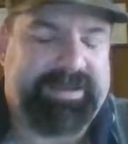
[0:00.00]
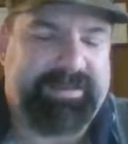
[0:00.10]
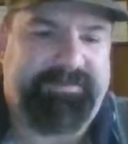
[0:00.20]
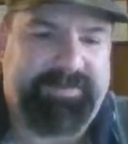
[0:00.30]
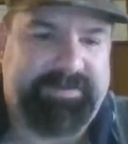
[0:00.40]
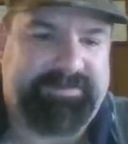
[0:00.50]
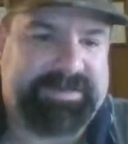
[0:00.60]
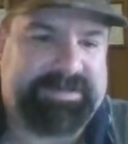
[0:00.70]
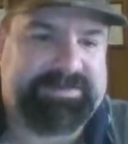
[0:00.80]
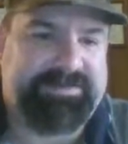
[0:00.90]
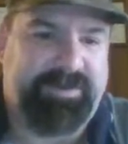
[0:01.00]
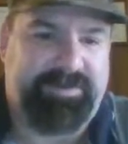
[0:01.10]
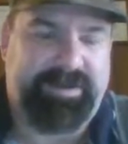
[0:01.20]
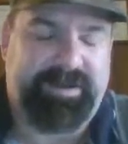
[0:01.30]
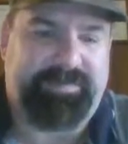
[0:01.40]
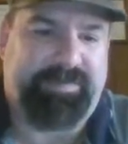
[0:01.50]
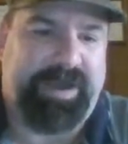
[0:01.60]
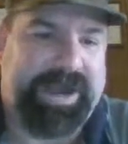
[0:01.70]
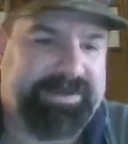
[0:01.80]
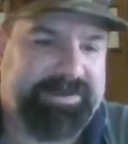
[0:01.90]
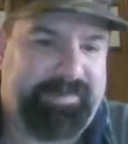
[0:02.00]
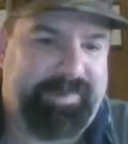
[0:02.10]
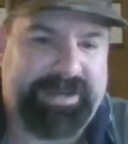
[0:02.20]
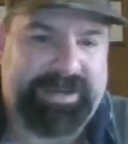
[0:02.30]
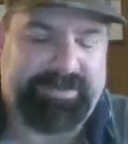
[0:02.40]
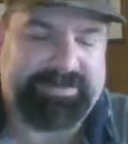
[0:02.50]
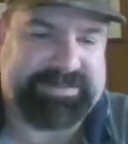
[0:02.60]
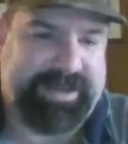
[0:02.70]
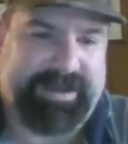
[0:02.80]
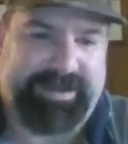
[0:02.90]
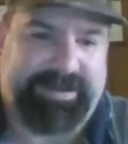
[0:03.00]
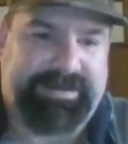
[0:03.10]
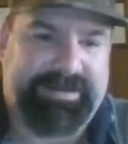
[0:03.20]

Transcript: in the 50s growing up, riding your bike outside